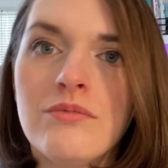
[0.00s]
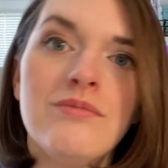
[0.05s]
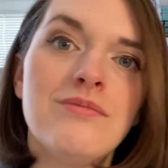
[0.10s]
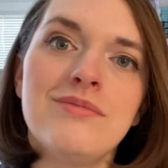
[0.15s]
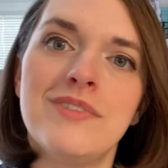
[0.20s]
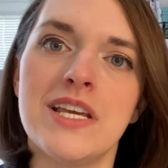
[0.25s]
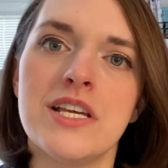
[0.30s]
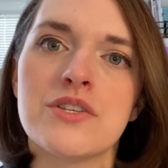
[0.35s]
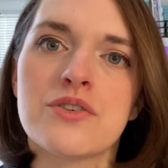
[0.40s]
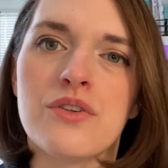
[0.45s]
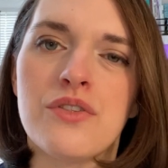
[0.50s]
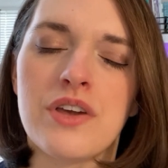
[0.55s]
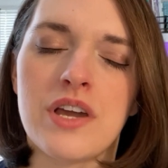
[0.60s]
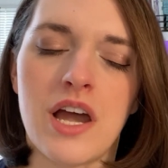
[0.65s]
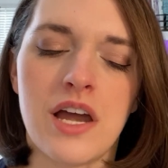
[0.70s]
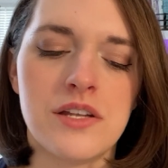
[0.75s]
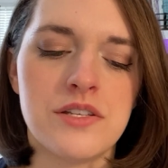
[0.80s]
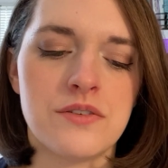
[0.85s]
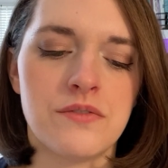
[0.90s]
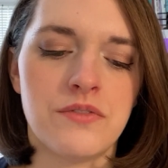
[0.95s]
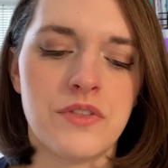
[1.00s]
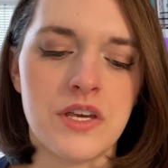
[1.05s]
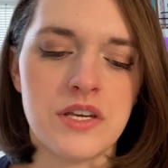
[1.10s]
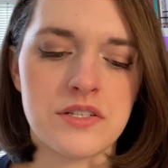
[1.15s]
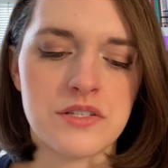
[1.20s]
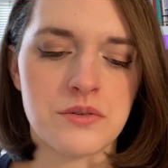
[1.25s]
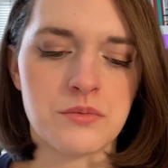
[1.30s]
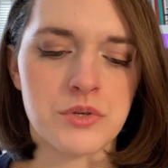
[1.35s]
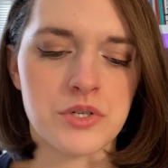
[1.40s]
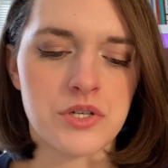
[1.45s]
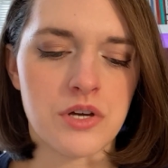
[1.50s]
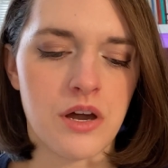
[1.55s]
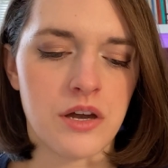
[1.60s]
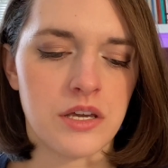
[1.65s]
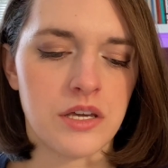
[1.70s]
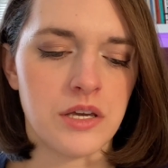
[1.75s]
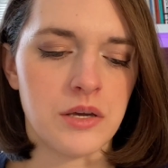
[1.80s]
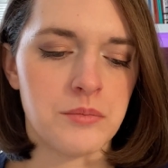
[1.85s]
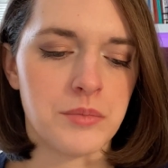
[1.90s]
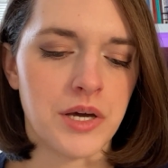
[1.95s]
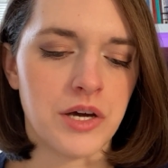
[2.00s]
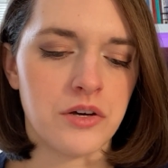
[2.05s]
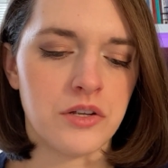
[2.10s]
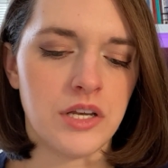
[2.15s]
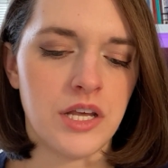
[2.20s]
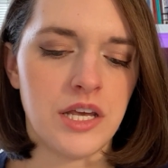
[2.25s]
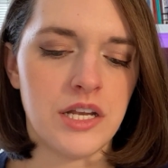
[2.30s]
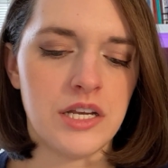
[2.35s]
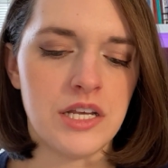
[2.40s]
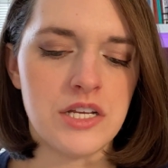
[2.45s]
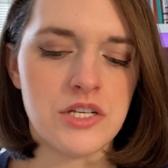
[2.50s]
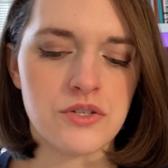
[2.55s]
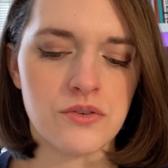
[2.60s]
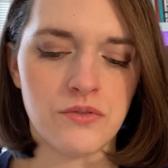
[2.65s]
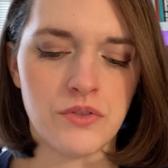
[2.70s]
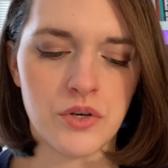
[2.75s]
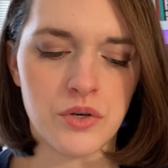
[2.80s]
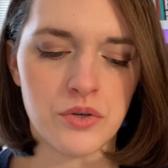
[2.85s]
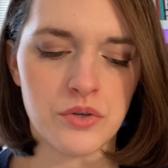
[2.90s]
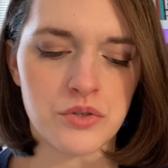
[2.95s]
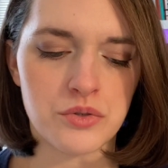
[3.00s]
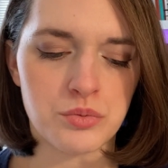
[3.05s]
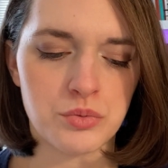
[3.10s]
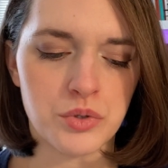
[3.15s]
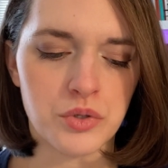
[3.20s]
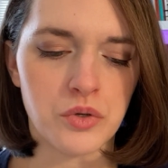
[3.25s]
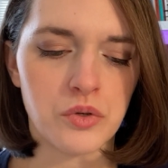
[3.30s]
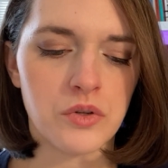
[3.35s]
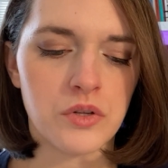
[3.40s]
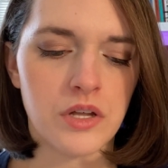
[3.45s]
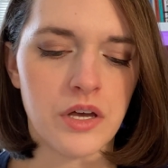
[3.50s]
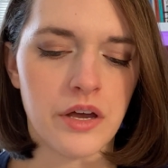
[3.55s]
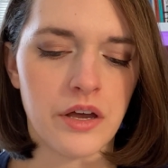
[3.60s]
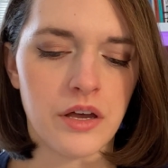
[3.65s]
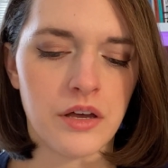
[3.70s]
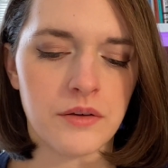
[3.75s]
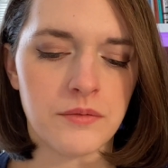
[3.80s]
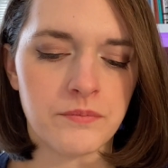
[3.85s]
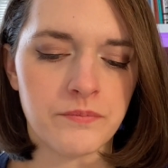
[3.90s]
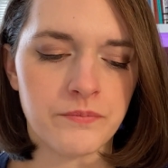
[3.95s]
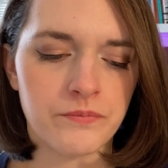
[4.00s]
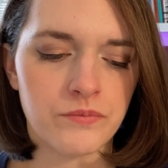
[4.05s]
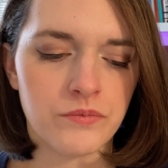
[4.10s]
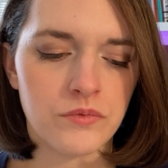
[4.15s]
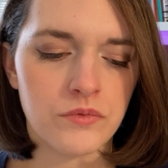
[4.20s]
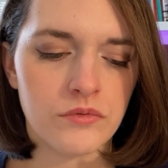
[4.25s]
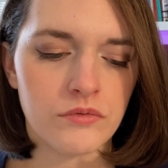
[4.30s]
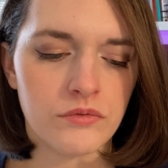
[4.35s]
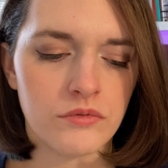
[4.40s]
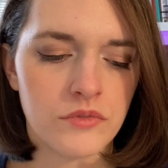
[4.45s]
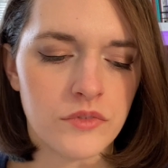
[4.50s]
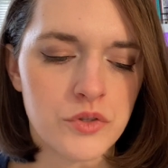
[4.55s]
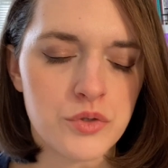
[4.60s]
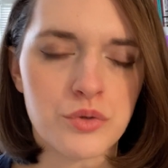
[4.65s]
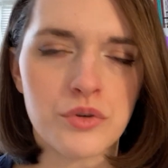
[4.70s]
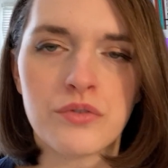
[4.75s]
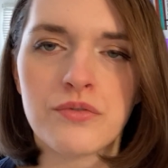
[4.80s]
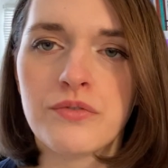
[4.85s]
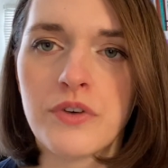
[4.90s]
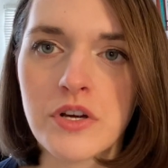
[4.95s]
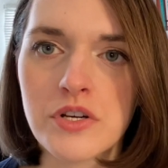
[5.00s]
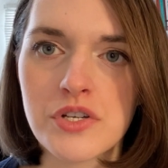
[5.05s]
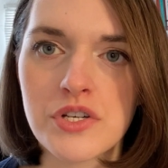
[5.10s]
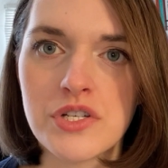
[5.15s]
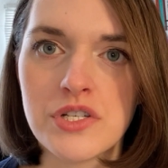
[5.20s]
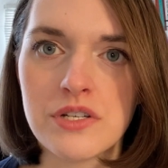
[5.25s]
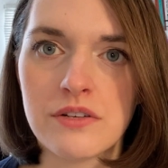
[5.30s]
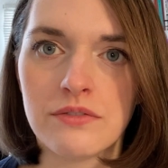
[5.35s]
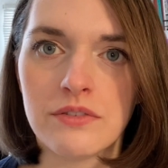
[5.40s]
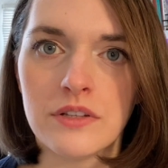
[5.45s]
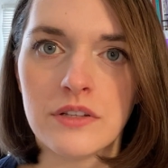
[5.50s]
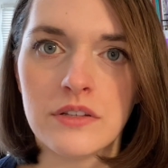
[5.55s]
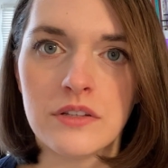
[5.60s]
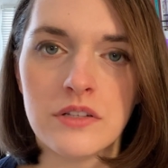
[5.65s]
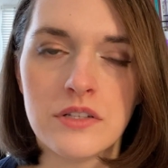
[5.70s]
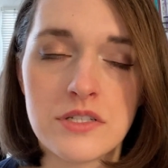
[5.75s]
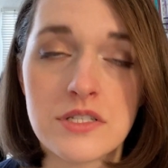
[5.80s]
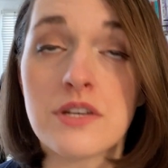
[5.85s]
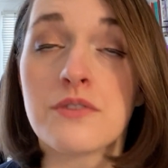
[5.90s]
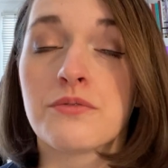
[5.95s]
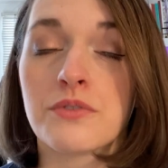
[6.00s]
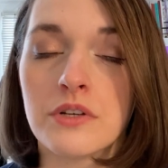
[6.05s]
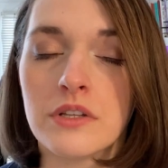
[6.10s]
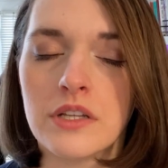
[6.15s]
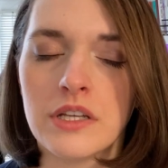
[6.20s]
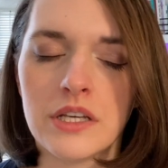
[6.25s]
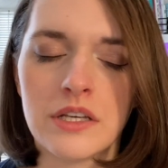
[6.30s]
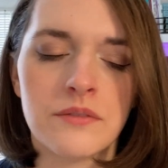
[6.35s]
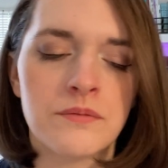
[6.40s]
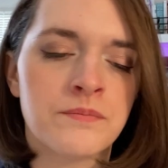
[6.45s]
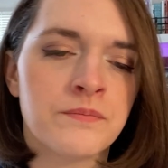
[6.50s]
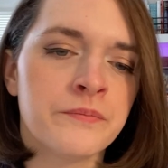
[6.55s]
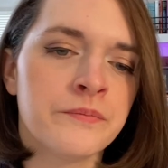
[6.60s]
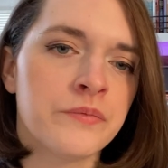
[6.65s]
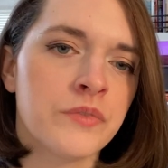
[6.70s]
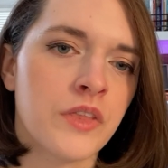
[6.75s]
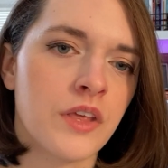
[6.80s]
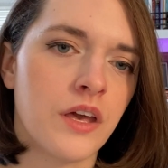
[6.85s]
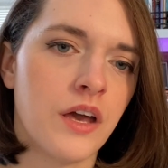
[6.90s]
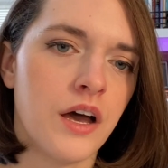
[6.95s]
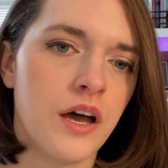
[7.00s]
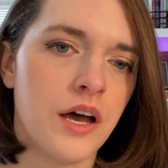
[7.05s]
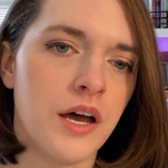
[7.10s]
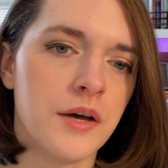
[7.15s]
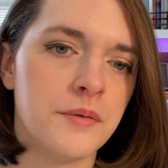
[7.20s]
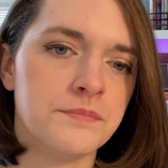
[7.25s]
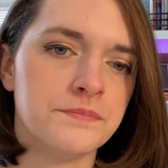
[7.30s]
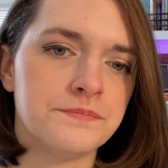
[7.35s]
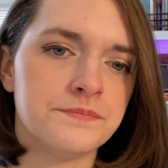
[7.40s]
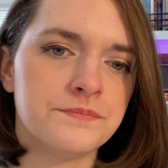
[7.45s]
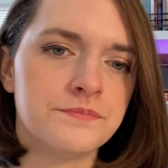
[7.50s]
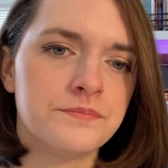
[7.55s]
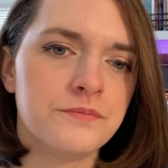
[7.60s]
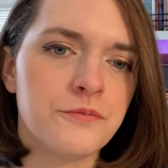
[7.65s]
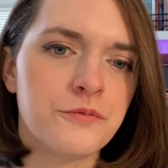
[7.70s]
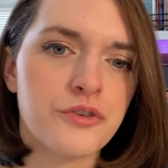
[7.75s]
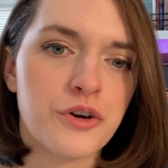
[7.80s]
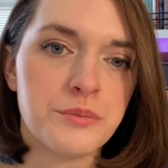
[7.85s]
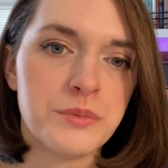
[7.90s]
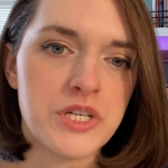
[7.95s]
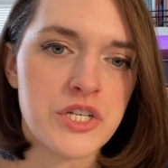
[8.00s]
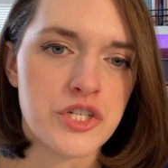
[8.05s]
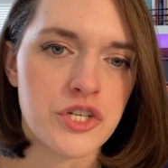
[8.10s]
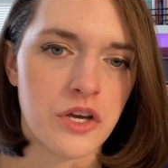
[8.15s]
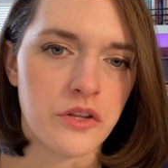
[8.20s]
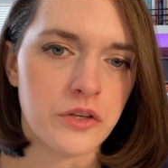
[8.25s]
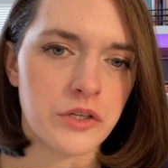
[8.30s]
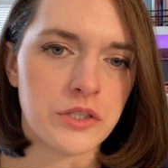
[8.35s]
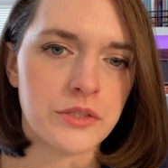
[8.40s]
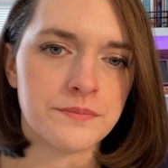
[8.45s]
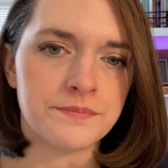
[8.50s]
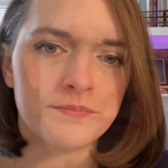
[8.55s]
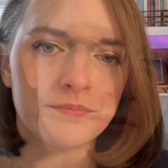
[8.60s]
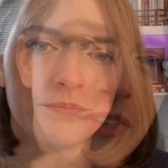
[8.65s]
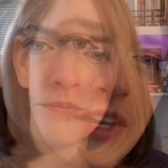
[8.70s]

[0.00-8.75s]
These are the kinds of things that we're talking about, and each of those will sort of function differently from each other.